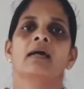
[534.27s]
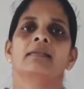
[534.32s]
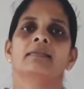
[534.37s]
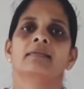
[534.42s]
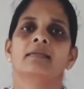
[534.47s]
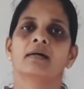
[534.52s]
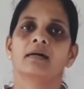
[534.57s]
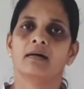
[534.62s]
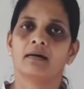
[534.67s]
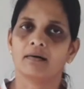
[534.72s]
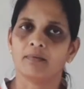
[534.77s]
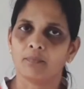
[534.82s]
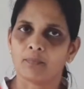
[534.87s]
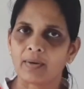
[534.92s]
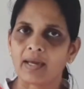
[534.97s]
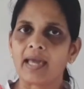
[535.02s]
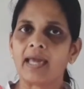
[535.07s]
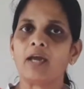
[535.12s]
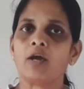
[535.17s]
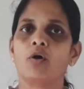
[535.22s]
the
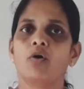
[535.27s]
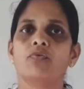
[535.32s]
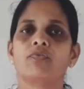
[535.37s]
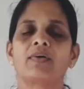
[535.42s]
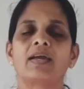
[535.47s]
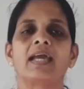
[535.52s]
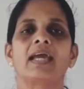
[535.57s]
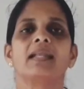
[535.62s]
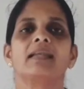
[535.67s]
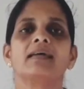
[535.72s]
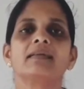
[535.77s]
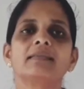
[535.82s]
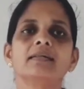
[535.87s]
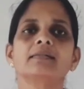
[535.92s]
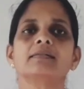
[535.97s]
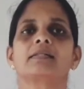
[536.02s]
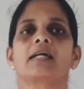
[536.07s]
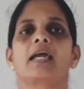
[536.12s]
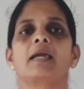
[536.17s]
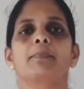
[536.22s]
way of
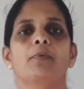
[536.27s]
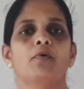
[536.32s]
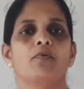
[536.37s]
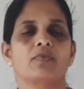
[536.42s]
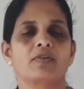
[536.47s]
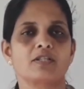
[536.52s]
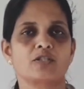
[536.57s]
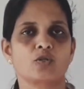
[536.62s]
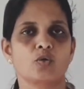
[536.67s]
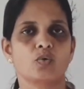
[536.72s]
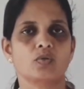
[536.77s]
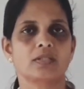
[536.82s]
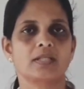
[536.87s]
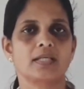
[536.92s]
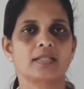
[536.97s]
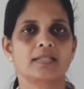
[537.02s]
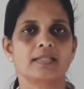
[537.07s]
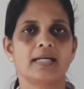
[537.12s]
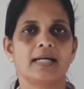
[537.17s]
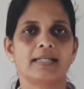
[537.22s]
another type of
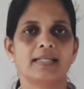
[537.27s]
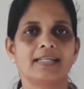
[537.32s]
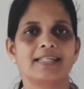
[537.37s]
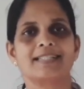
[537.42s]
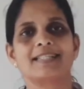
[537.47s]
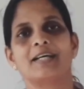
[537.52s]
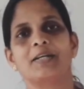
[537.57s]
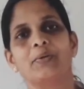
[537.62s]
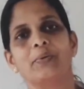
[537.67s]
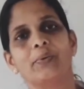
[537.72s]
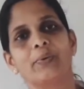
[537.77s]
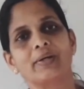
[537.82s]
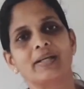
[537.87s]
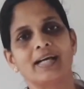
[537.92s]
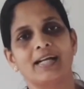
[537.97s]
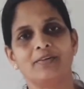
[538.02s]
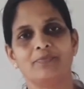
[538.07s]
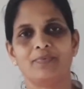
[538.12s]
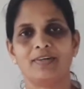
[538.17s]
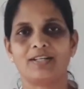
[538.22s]
resources, that is the
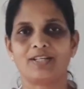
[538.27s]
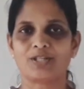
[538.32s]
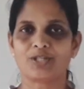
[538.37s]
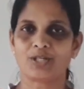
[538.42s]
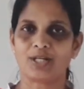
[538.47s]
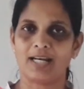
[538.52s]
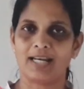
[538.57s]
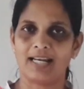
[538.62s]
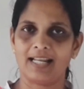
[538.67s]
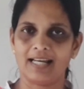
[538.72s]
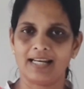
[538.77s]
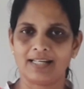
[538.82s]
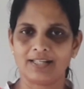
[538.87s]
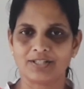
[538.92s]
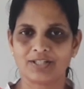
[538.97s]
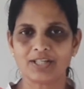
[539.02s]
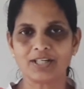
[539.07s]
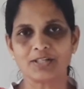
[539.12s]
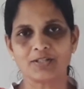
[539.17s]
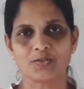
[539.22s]
non-conventional
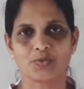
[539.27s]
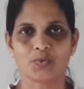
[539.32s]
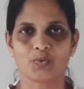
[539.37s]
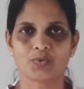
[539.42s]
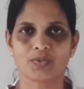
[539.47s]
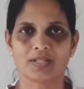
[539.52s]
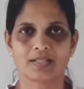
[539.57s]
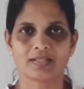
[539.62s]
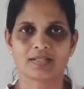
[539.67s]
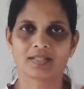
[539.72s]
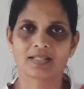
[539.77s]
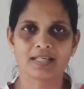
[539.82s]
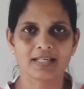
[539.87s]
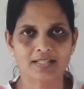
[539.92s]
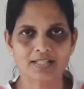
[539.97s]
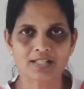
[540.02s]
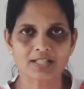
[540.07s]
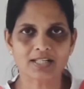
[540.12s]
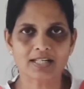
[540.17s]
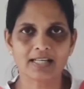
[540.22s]
energy resources.
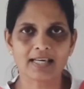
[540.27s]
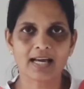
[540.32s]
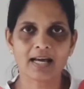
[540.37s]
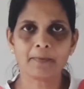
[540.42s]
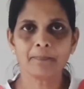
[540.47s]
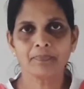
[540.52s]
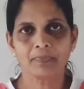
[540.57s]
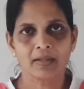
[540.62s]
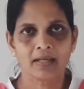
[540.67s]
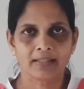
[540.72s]
Is it clear?